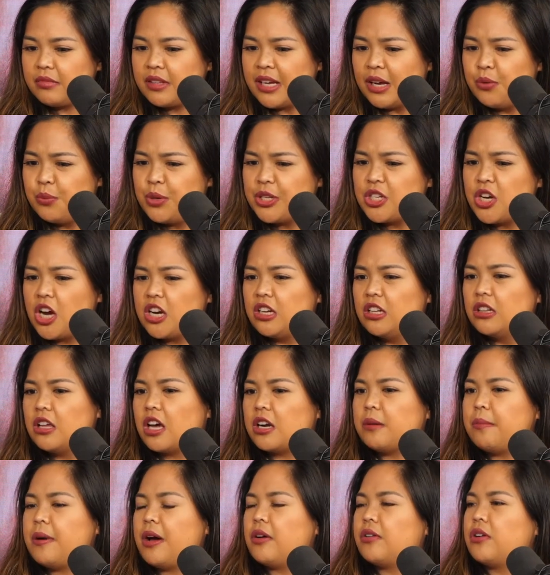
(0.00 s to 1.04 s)
we talk a lot
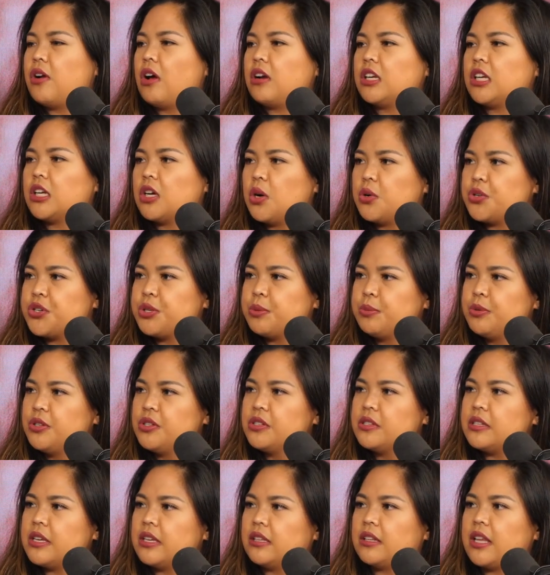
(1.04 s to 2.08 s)
about
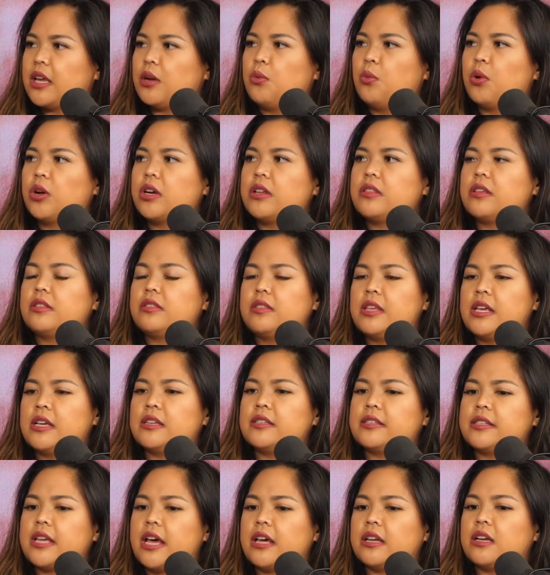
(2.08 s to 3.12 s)
non-negotiables and like what are the things
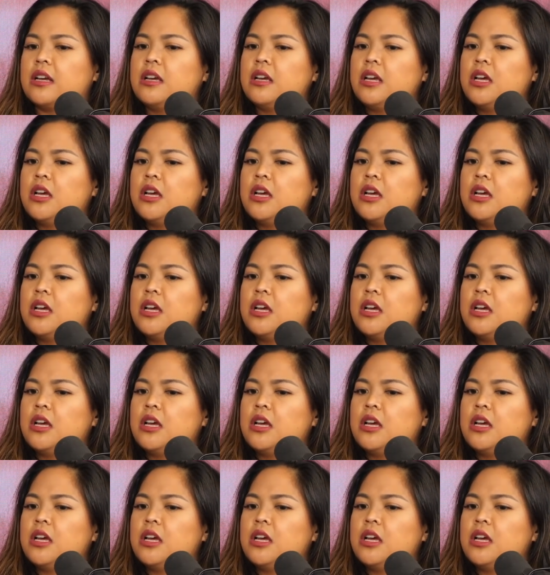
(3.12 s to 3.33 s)
that